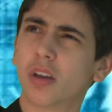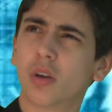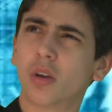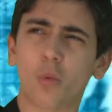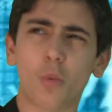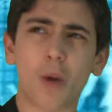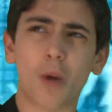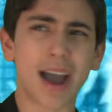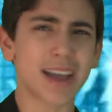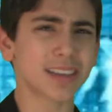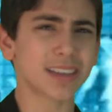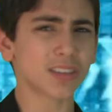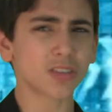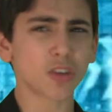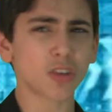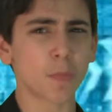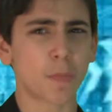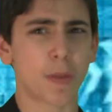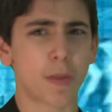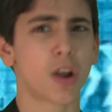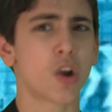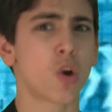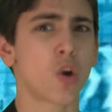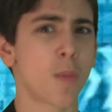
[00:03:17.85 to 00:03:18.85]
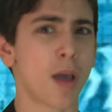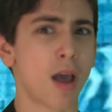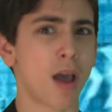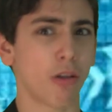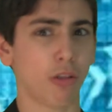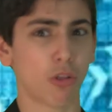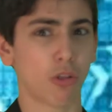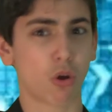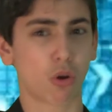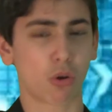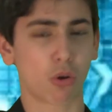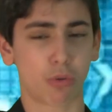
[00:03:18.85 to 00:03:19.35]
why is there a
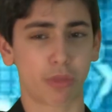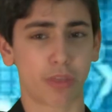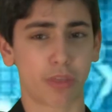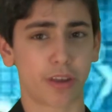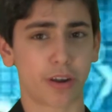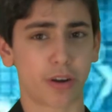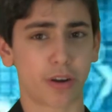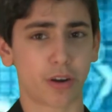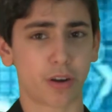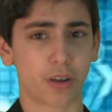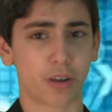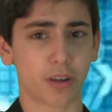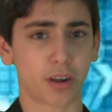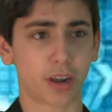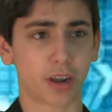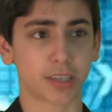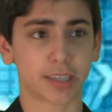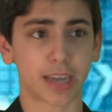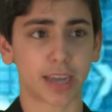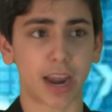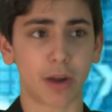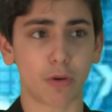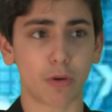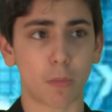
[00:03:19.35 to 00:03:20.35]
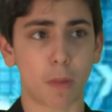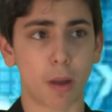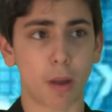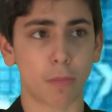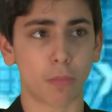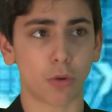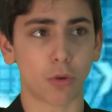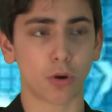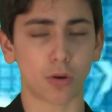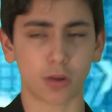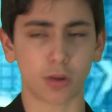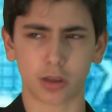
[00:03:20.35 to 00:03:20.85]
Paramount logo there? Because I
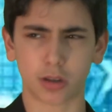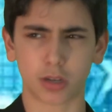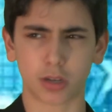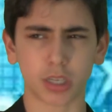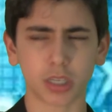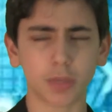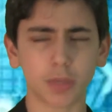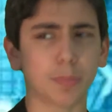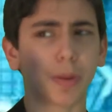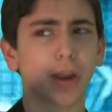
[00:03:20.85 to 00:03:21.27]
remember, doesn't